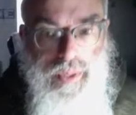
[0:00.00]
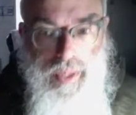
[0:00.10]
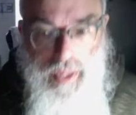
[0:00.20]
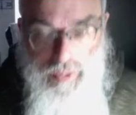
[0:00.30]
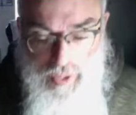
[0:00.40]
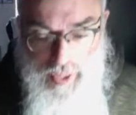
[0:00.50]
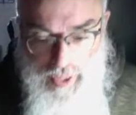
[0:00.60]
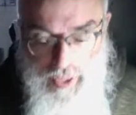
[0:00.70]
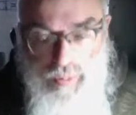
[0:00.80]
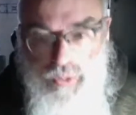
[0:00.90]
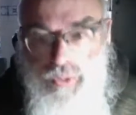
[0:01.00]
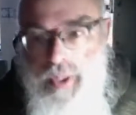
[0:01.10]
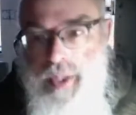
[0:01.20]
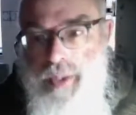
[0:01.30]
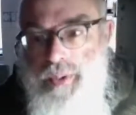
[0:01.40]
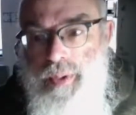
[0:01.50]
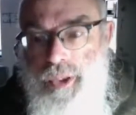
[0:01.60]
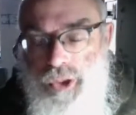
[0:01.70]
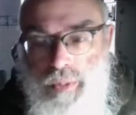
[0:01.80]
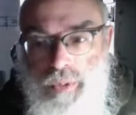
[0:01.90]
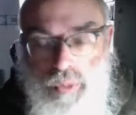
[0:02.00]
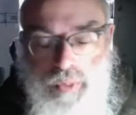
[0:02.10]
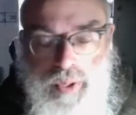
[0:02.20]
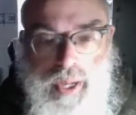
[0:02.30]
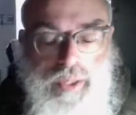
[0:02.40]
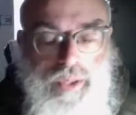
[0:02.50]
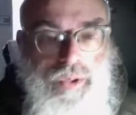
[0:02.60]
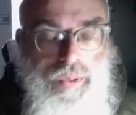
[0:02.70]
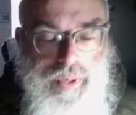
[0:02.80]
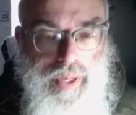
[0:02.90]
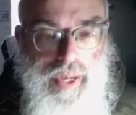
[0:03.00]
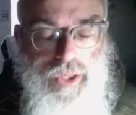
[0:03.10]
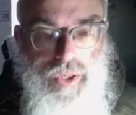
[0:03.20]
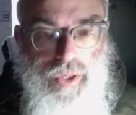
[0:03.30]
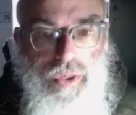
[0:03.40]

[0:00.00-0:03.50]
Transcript: every Hebrew letter, Hashem created creation